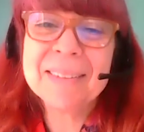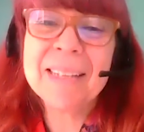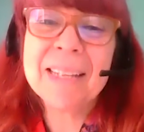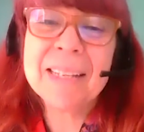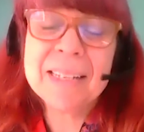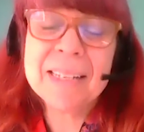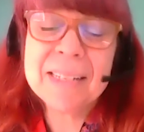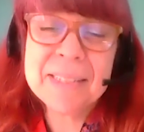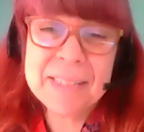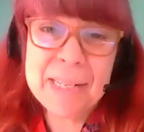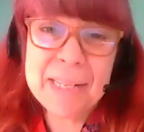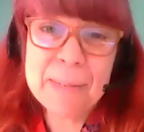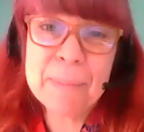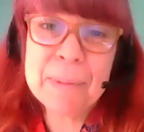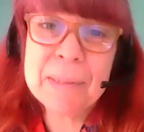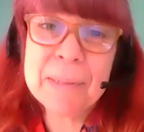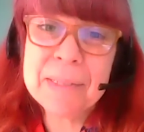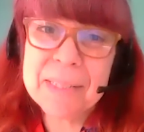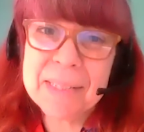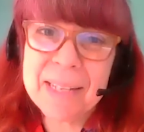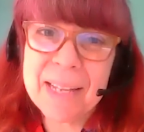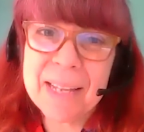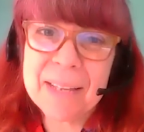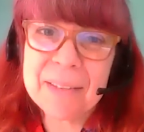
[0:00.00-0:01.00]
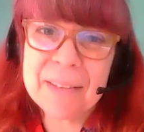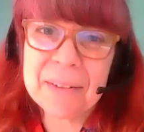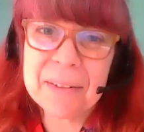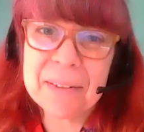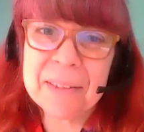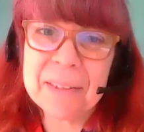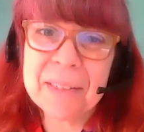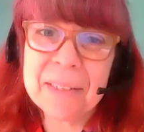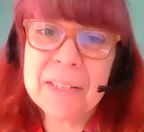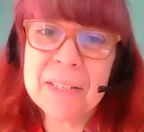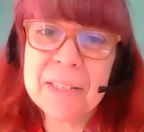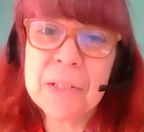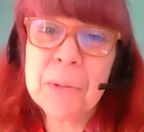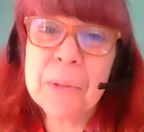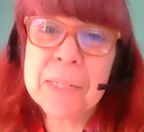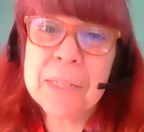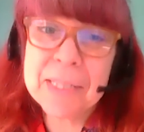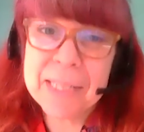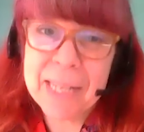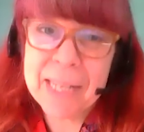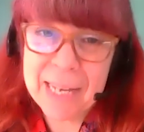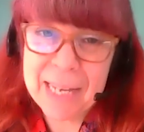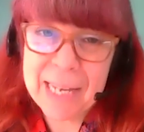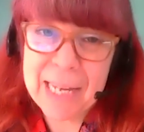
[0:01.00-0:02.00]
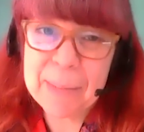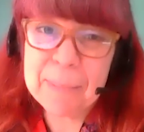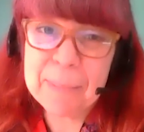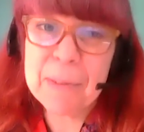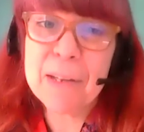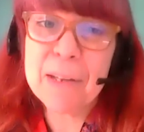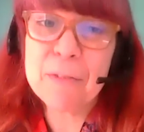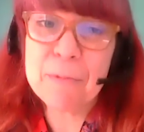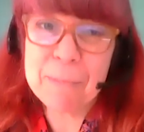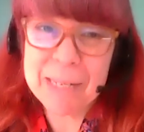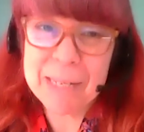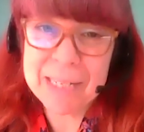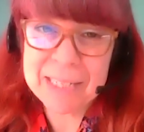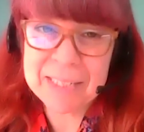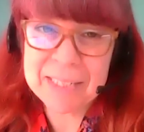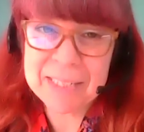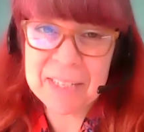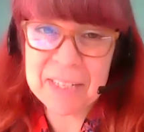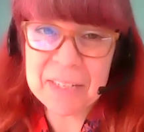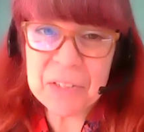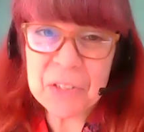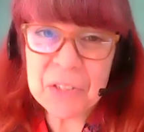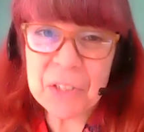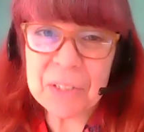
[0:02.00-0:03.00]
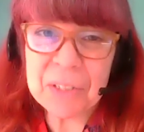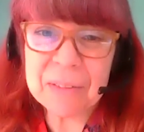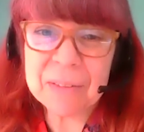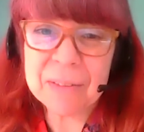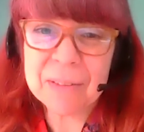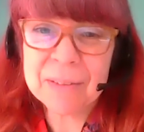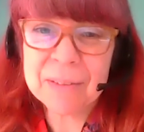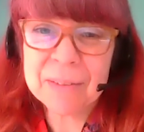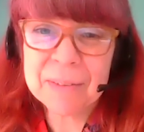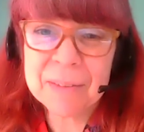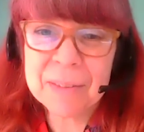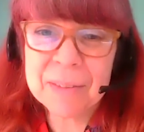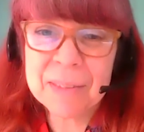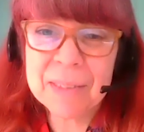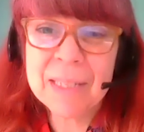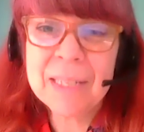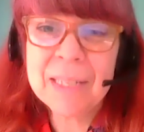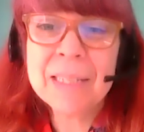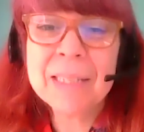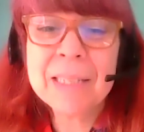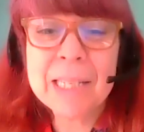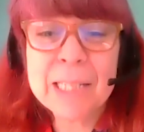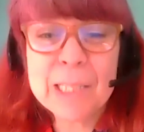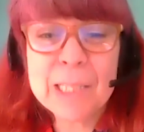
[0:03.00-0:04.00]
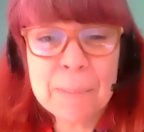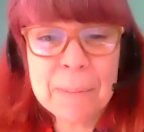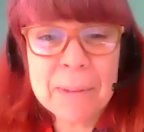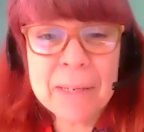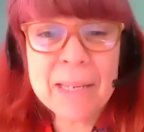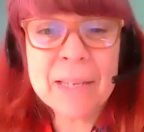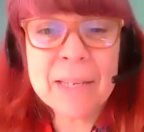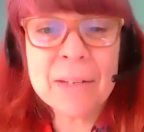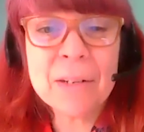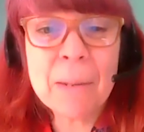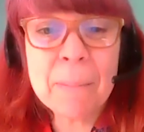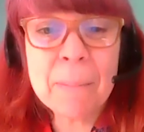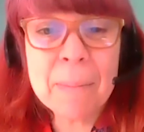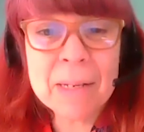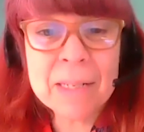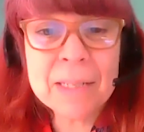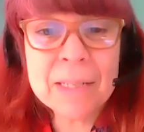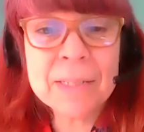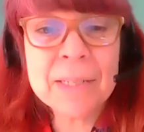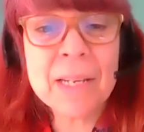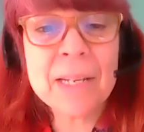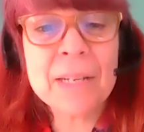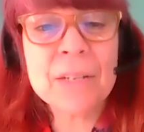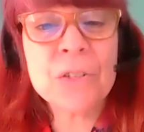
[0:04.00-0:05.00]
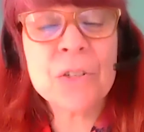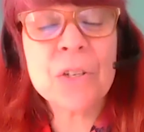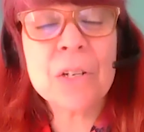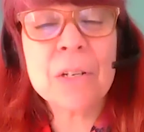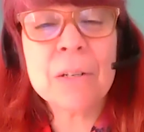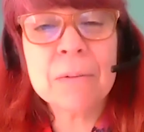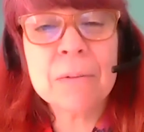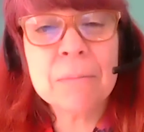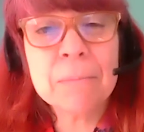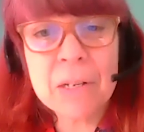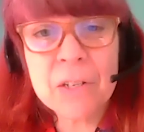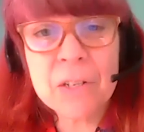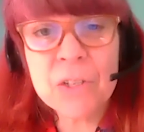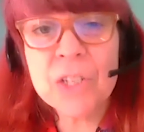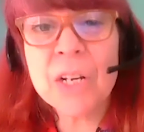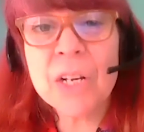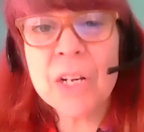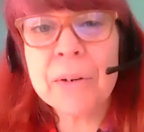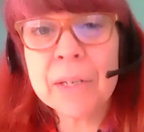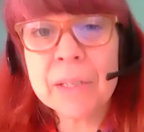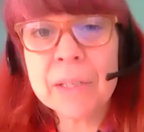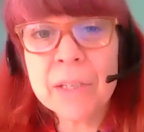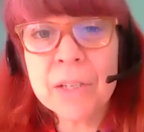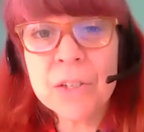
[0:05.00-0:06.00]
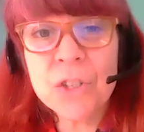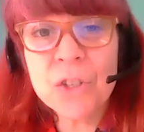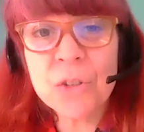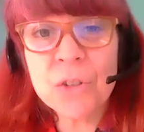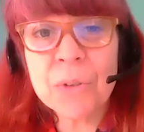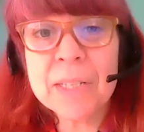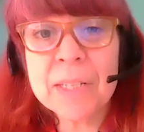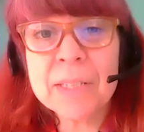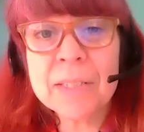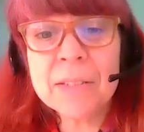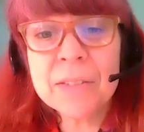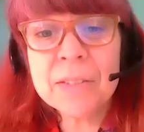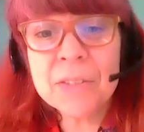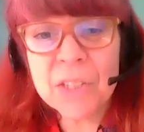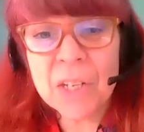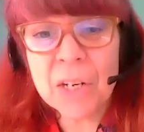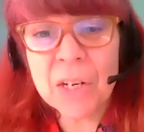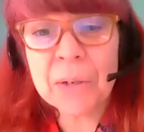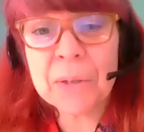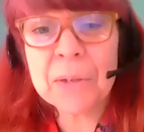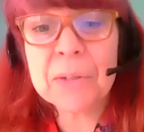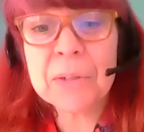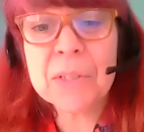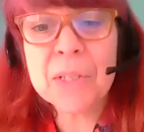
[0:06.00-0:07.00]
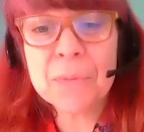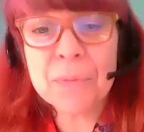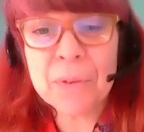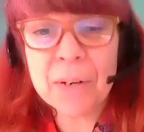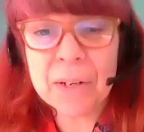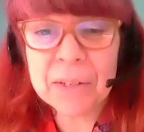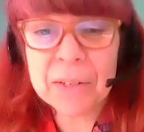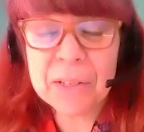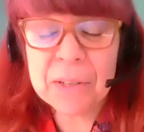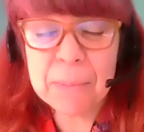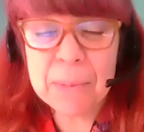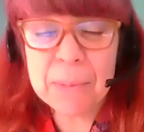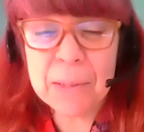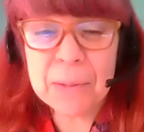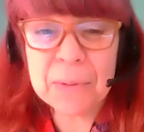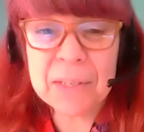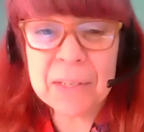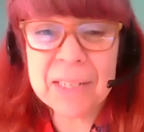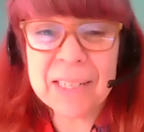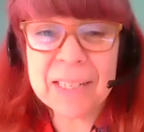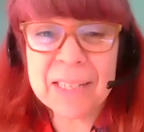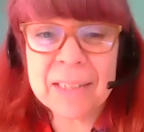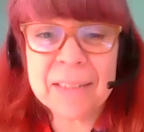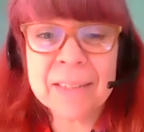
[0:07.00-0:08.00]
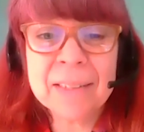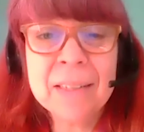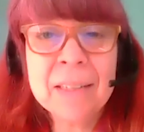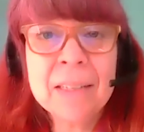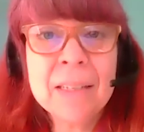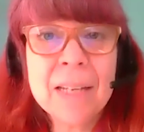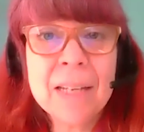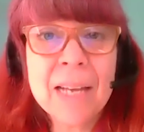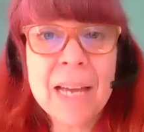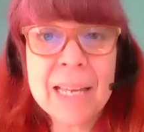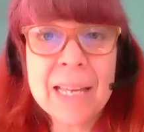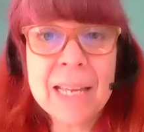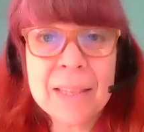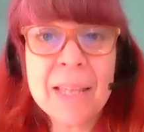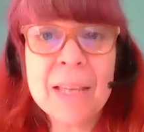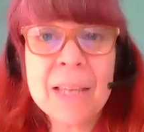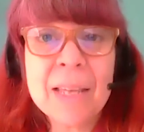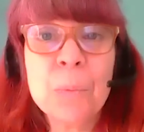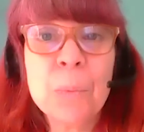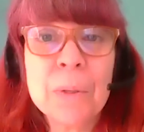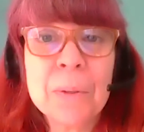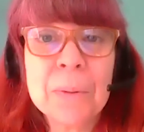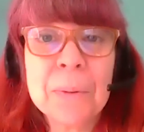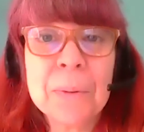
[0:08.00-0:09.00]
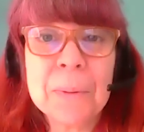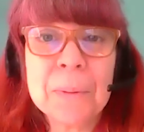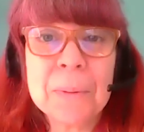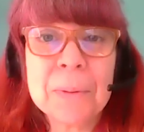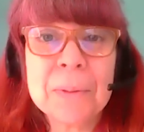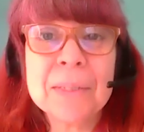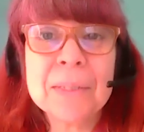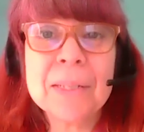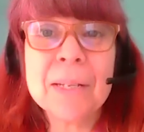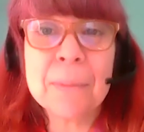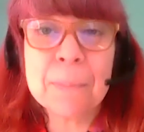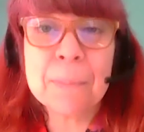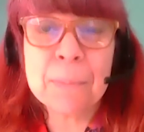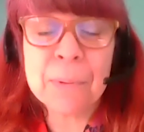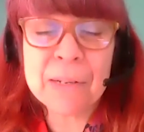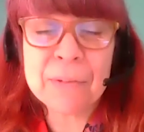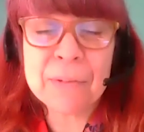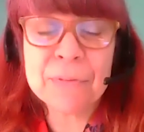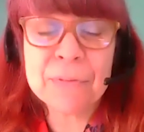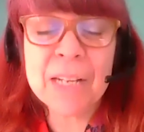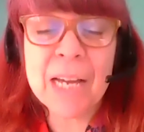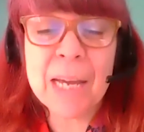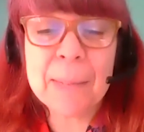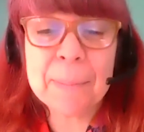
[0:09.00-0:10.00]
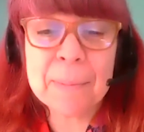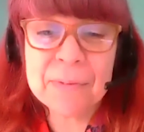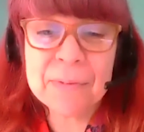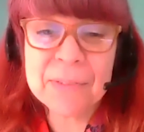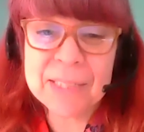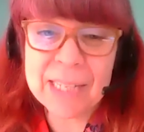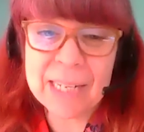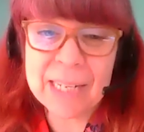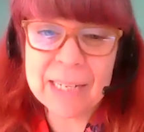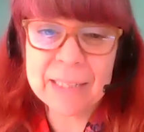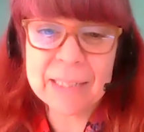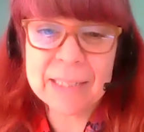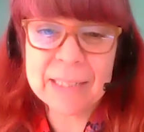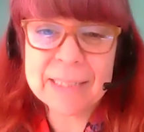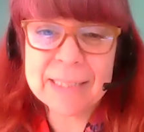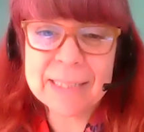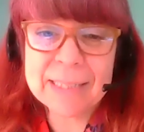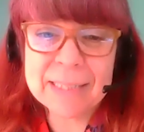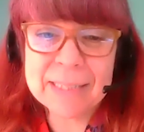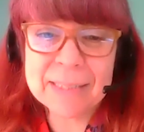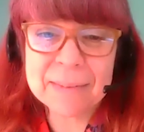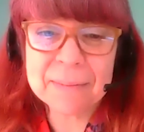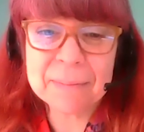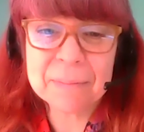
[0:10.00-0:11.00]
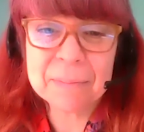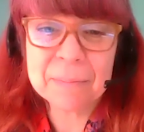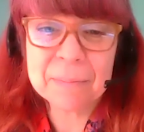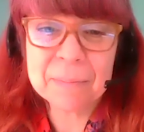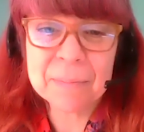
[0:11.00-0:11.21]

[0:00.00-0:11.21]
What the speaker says: let us deepen together into a time of meditation. Let's begin our meditation by sharing the joys and sorrows of our community, and then we'll hold a brief time of silence.